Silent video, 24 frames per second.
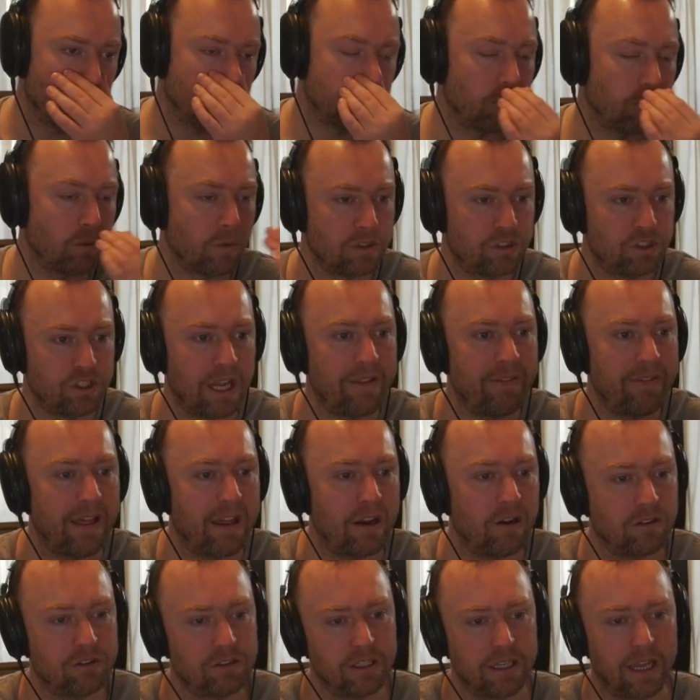So we'll chain that
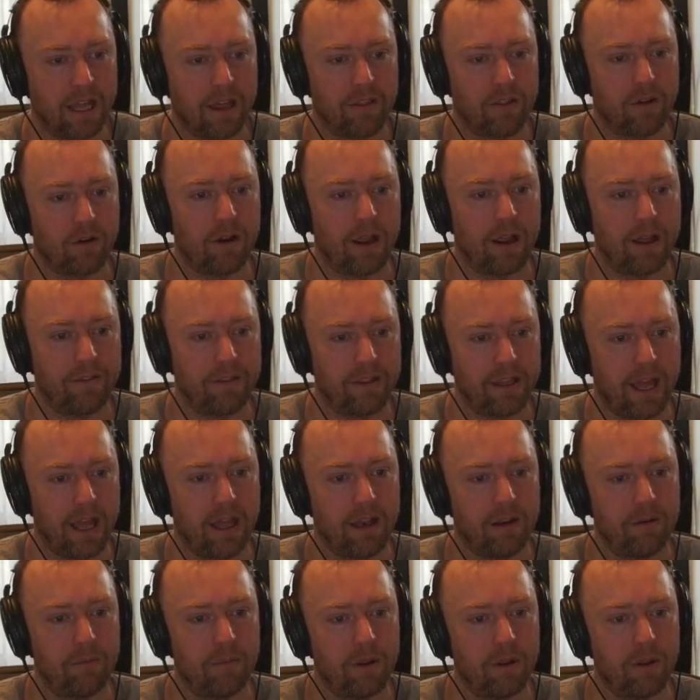all together at the end,